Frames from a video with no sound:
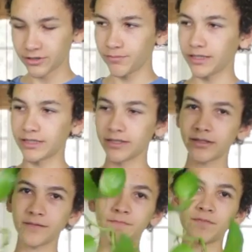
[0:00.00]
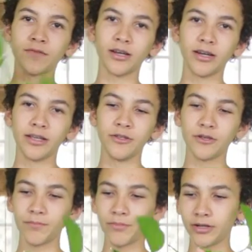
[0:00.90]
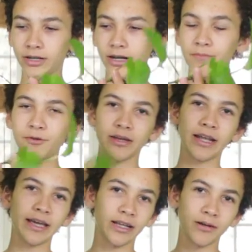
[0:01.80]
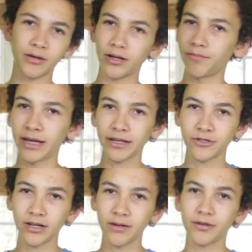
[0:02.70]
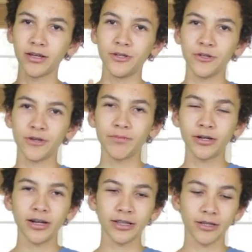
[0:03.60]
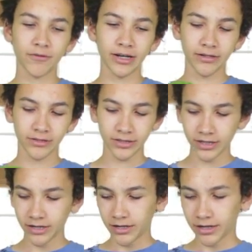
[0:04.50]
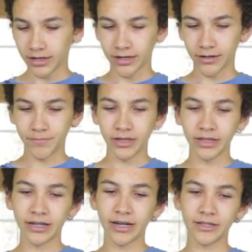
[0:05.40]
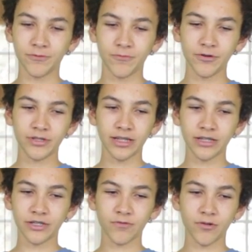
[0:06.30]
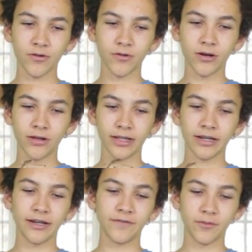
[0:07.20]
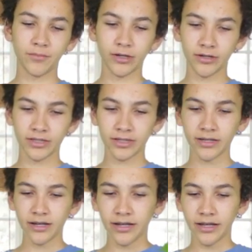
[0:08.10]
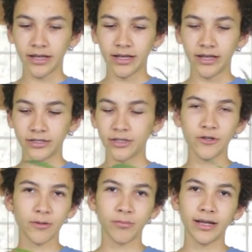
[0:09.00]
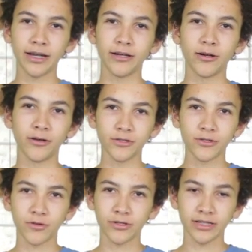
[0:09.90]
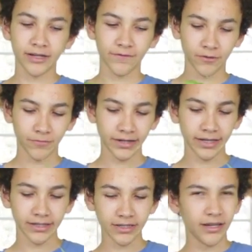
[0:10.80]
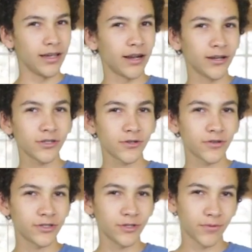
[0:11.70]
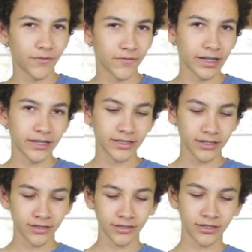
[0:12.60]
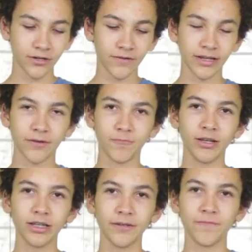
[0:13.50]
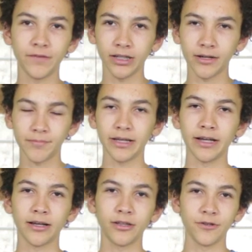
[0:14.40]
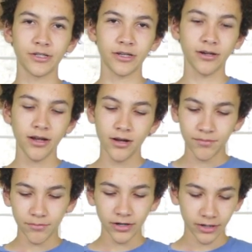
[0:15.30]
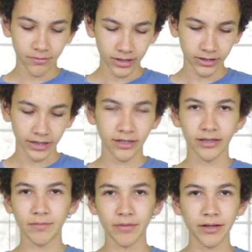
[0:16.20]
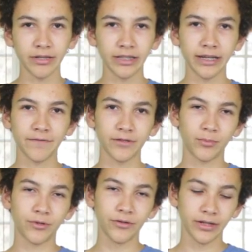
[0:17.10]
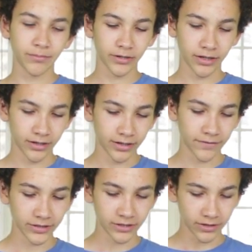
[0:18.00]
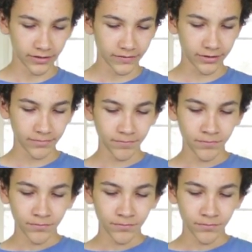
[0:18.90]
two pieces. You can put it up, you can hang it up on a backdrop, you can put it on the ground, and then it has roots that just grow all out of different parts, and so you can plant it in all sorts of different ways. It also grows super fast, so it can really fill up an enclosure pretty quickly. That might mean that you have to prune it every so often,